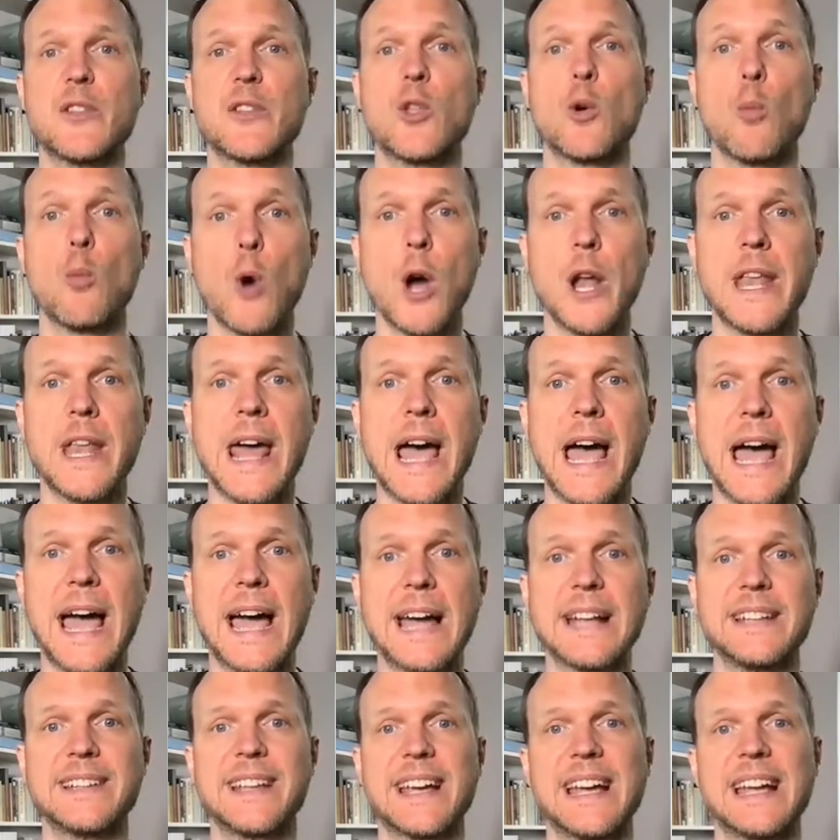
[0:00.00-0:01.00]
on the one
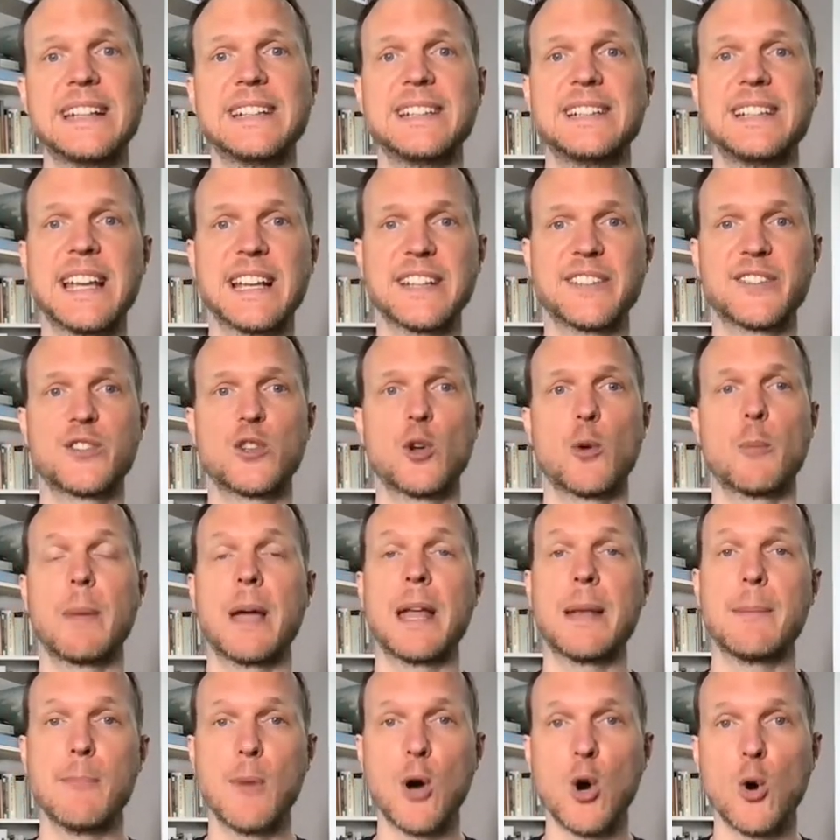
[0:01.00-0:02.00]
hand and desktop
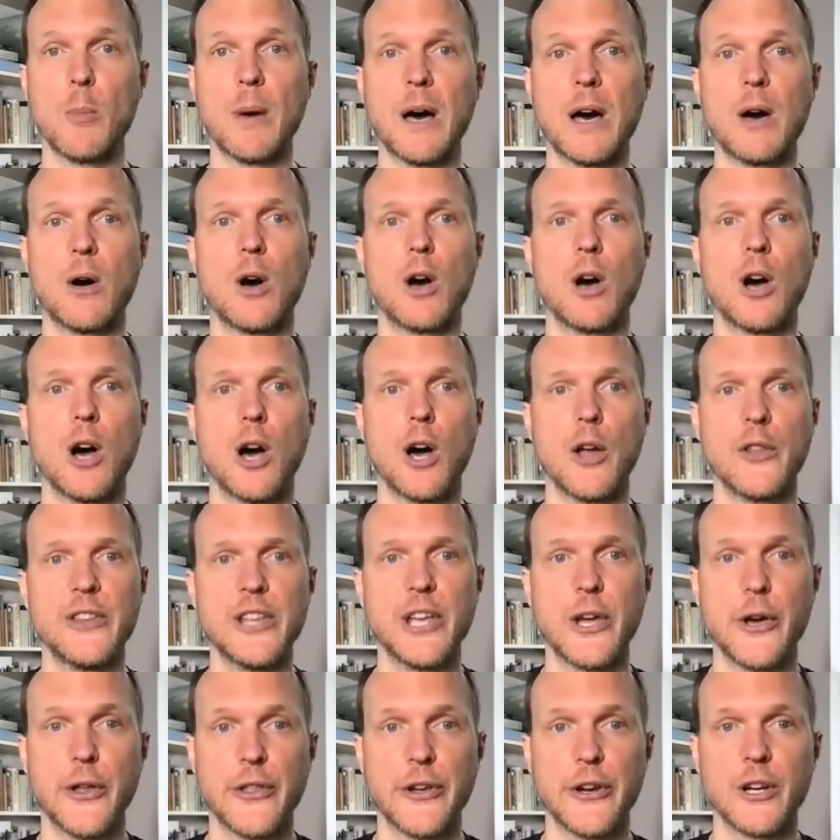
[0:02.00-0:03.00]
and mobile on
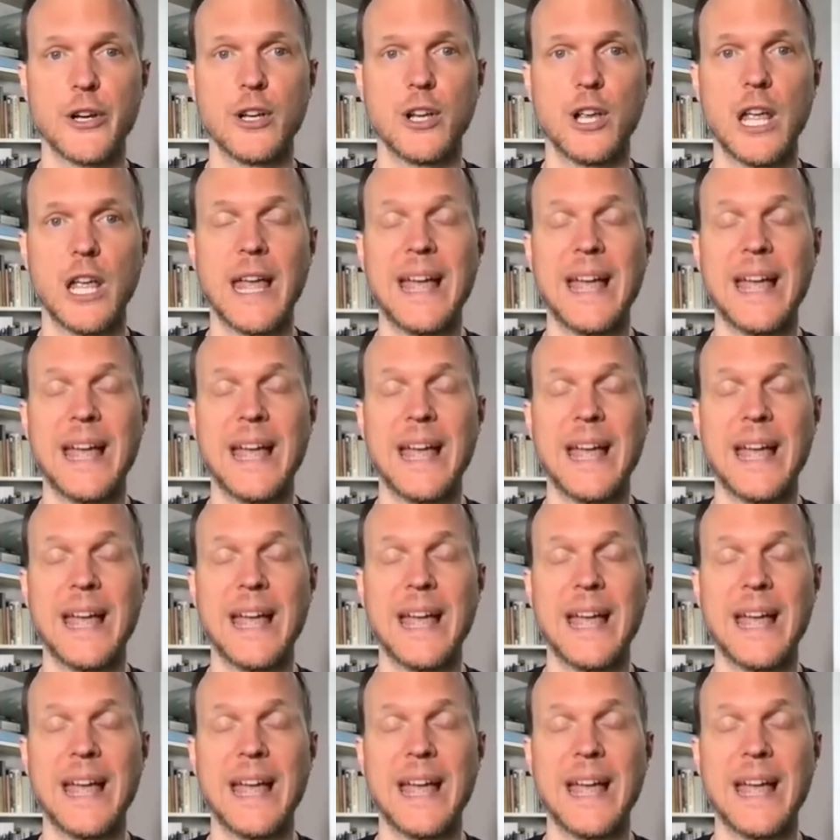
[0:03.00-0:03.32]
the other.